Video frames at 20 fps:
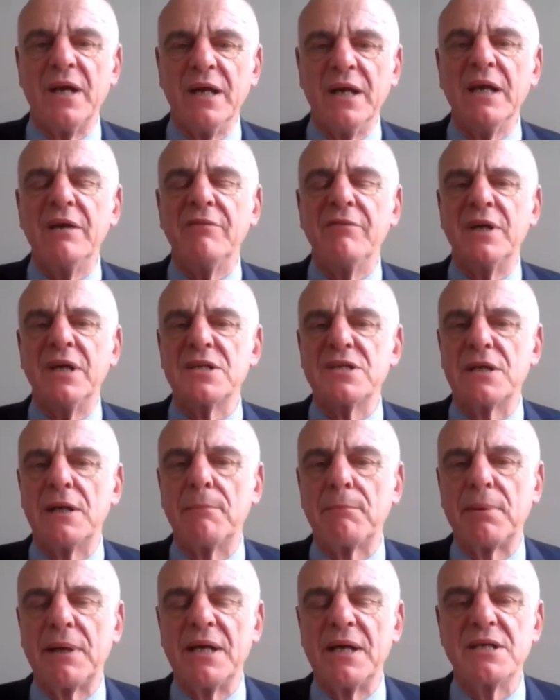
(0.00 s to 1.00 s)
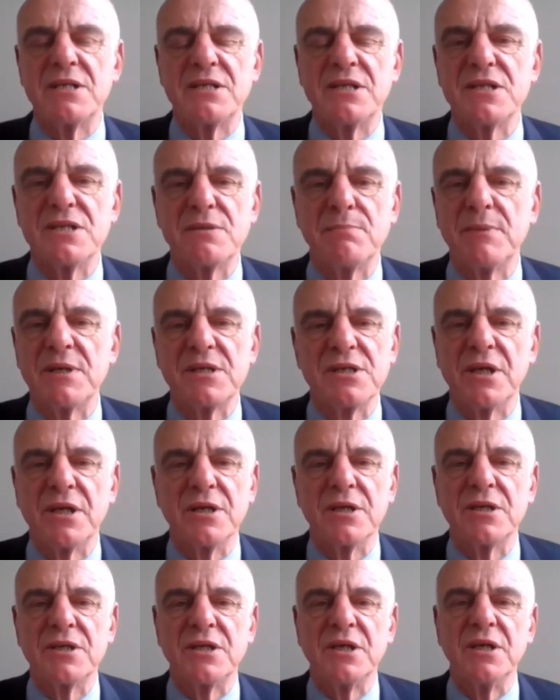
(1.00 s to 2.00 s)
Even in some places,
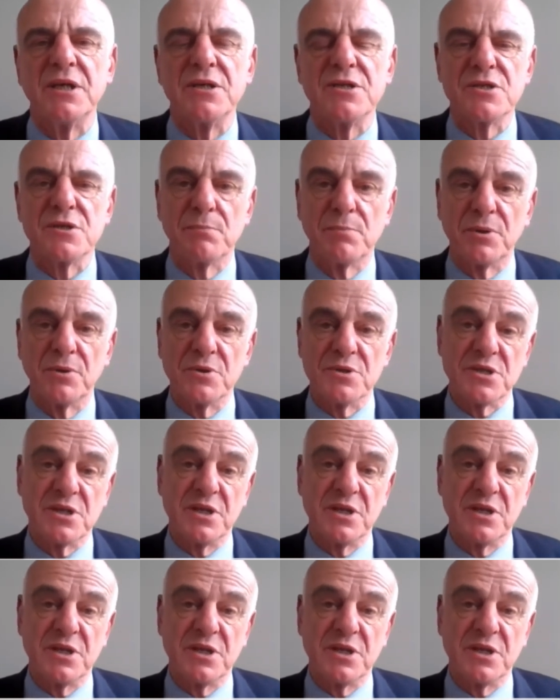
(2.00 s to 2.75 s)
maternity support